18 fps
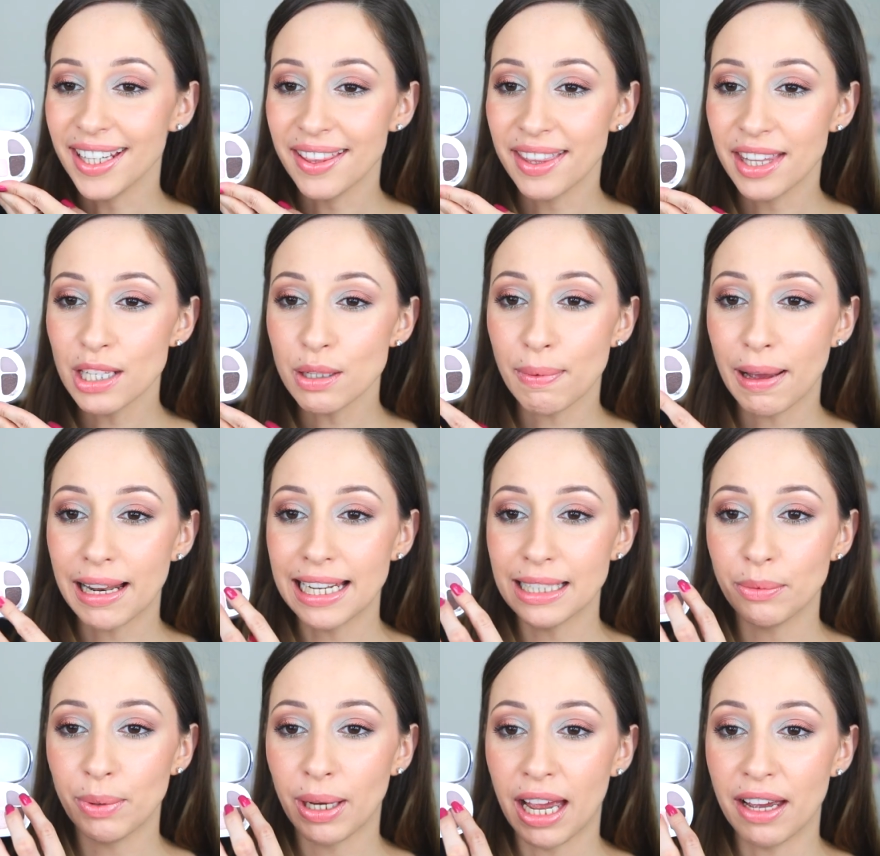In this
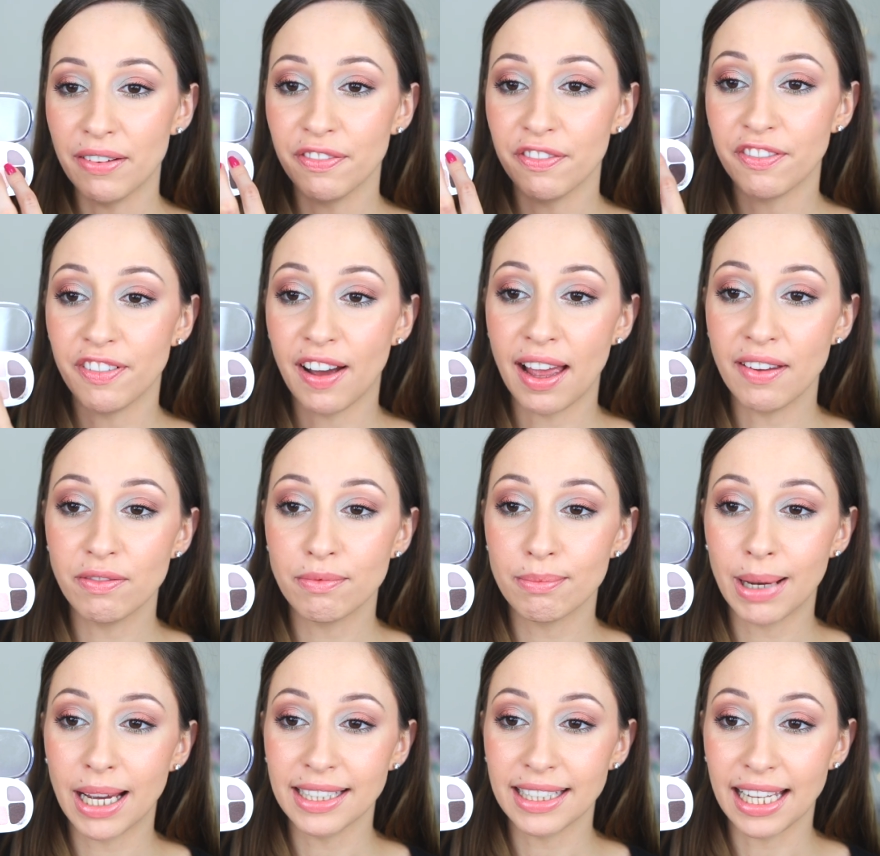palette we have five
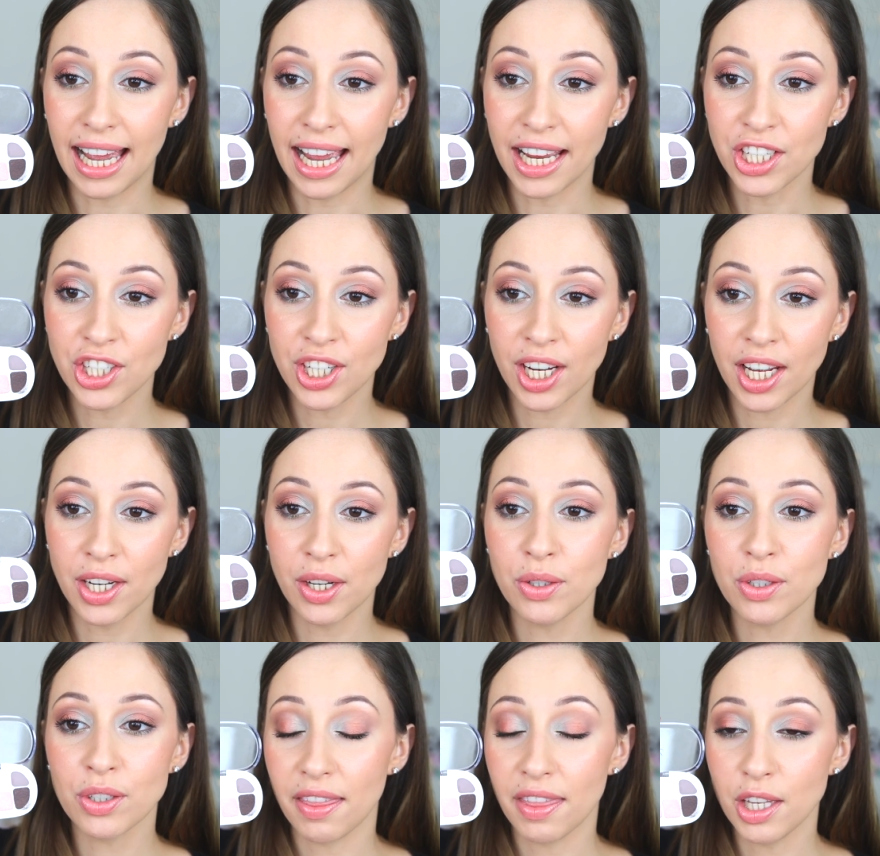matte
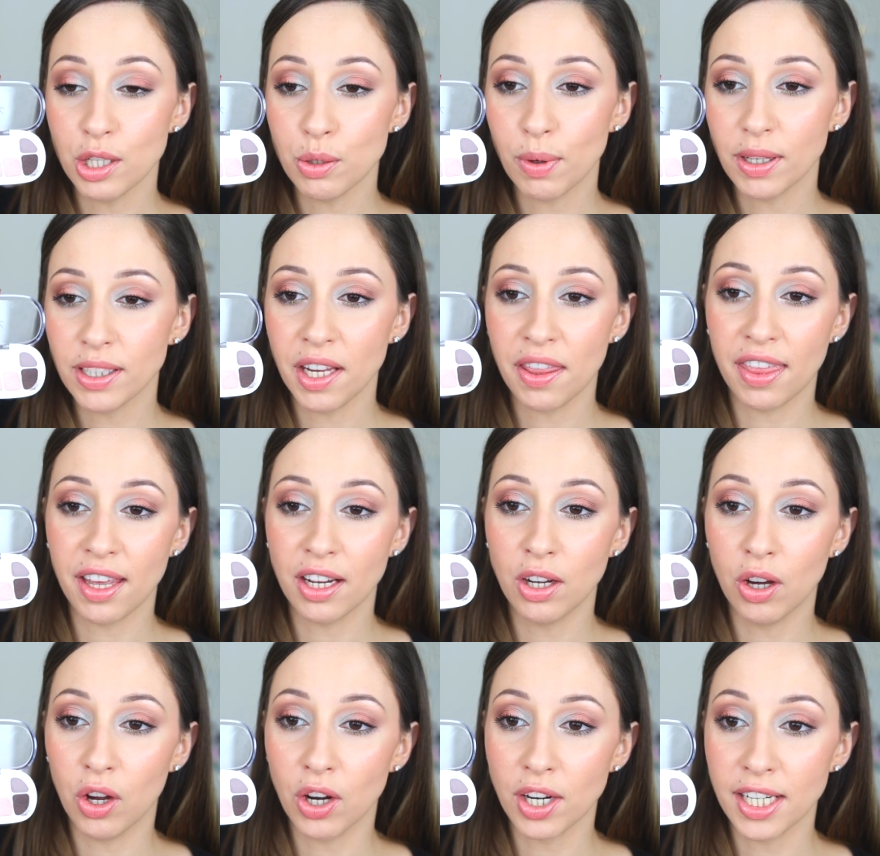eyeshadows. This one in the
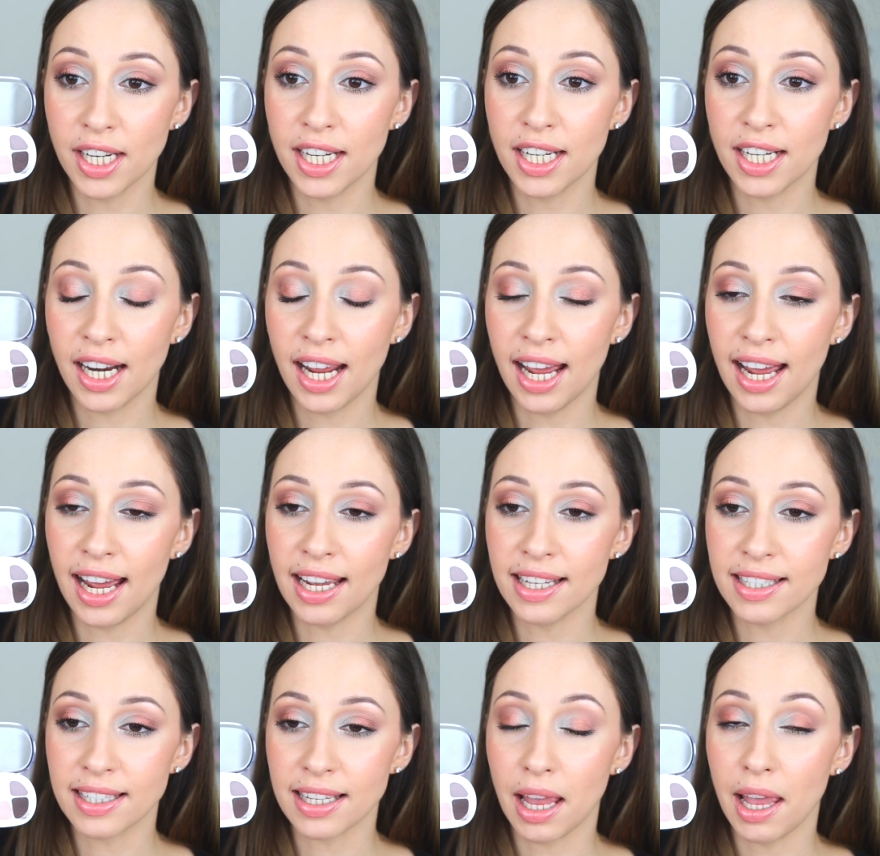corner
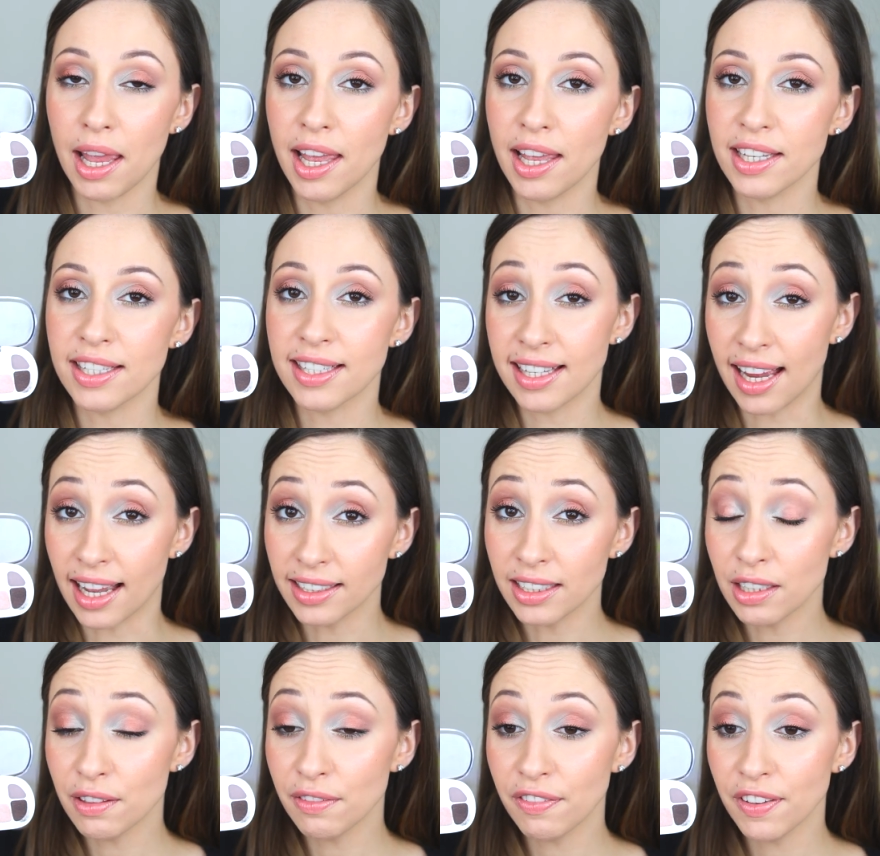has a
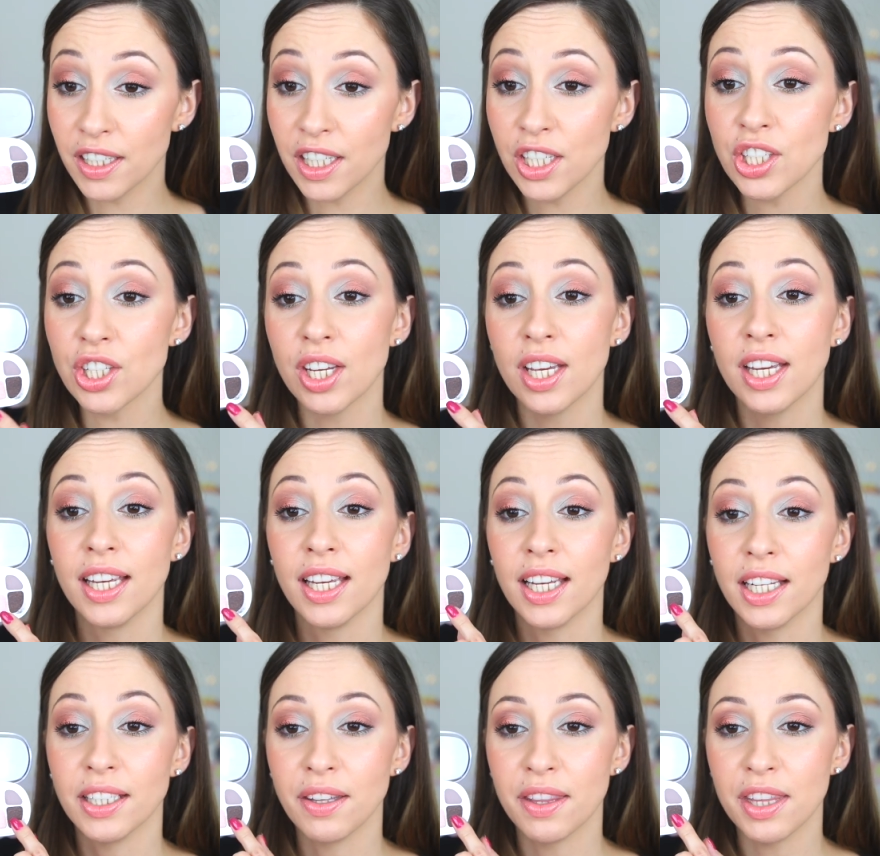satin finish,
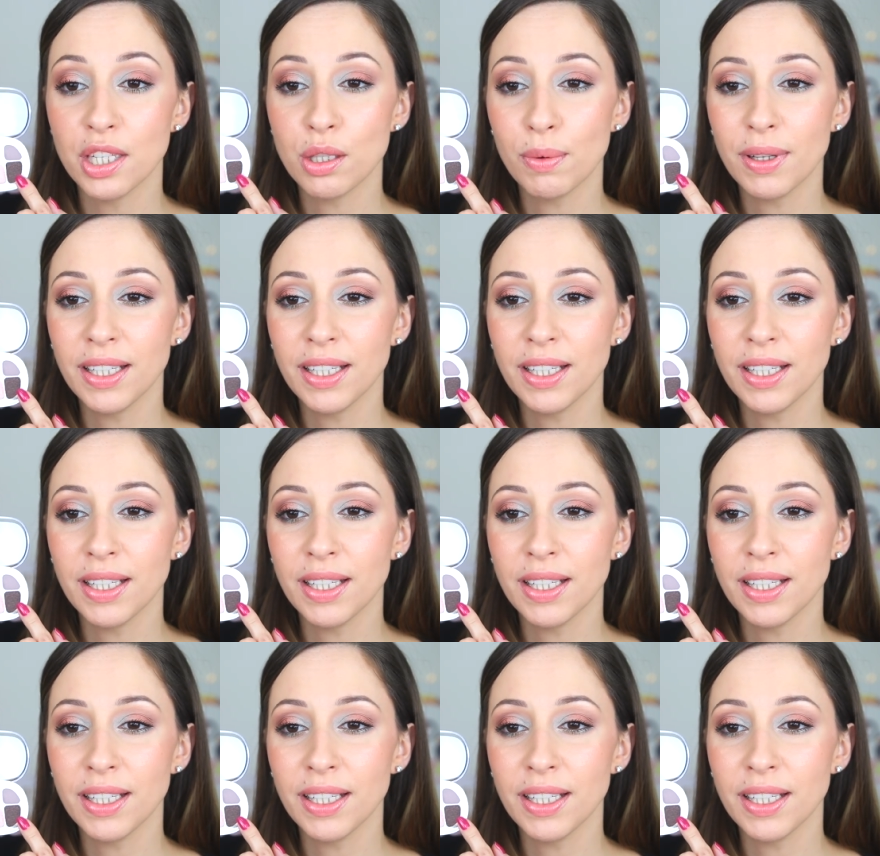and this